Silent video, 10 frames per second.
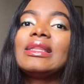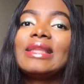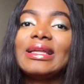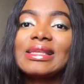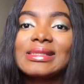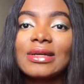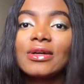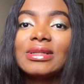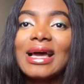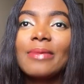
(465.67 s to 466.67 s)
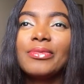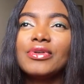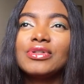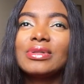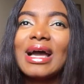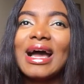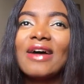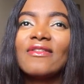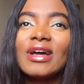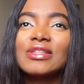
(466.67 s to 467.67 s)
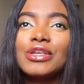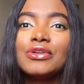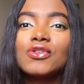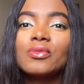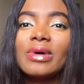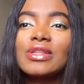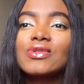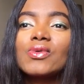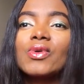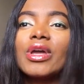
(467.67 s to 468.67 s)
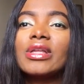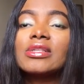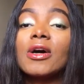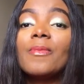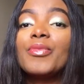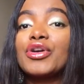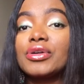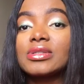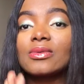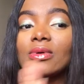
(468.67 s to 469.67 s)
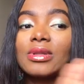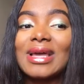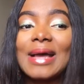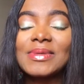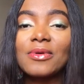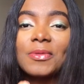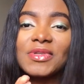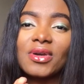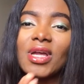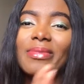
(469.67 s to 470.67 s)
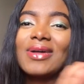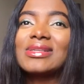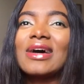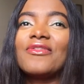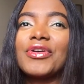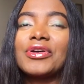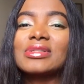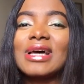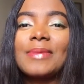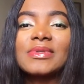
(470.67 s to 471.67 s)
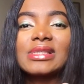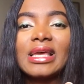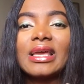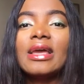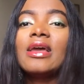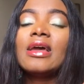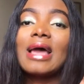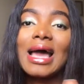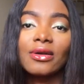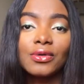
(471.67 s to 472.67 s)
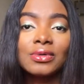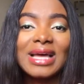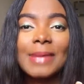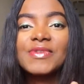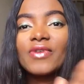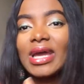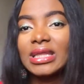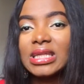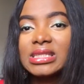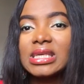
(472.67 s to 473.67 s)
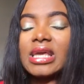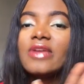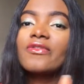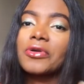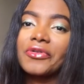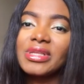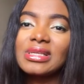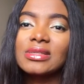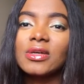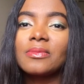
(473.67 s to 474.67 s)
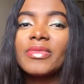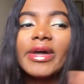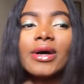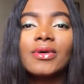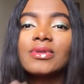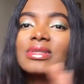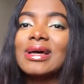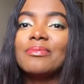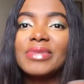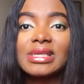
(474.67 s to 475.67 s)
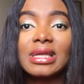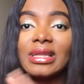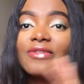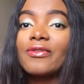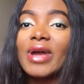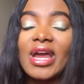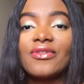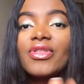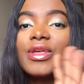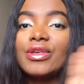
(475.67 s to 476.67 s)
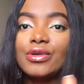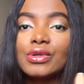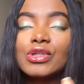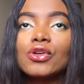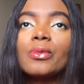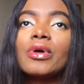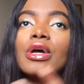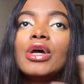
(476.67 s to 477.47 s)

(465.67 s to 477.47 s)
Then the second app you should have as a YouTuber too, it's because the apps I'm going to be talking about are various apps, say good apps for editing, for creating thumbnails, and basically for everything YouTube.